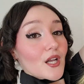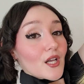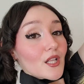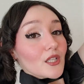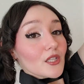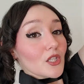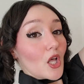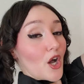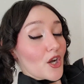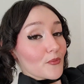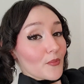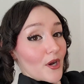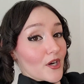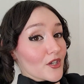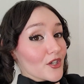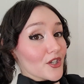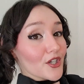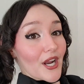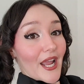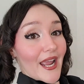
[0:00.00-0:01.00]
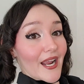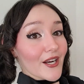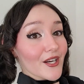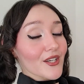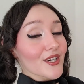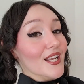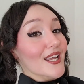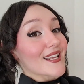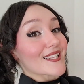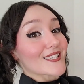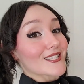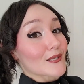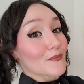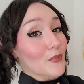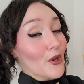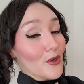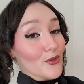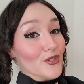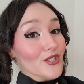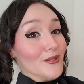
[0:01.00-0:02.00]
long part of her hair is
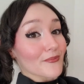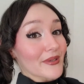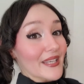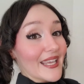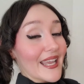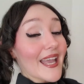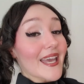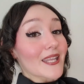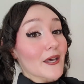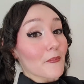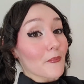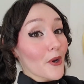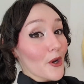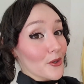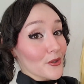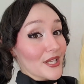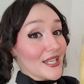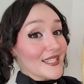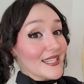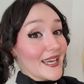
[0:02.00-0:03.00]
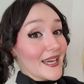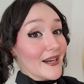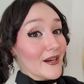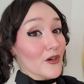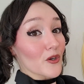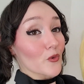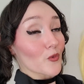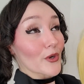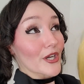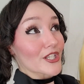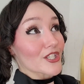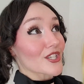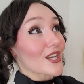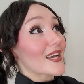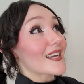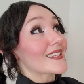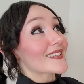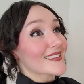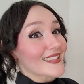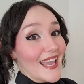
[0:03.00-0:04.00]
supposed to be in a ponytail, which
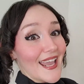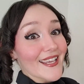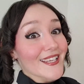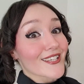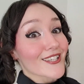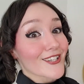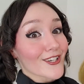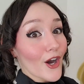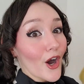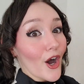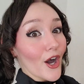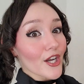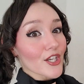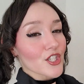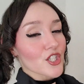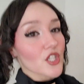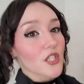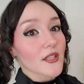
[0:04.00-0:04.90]
thank gosh,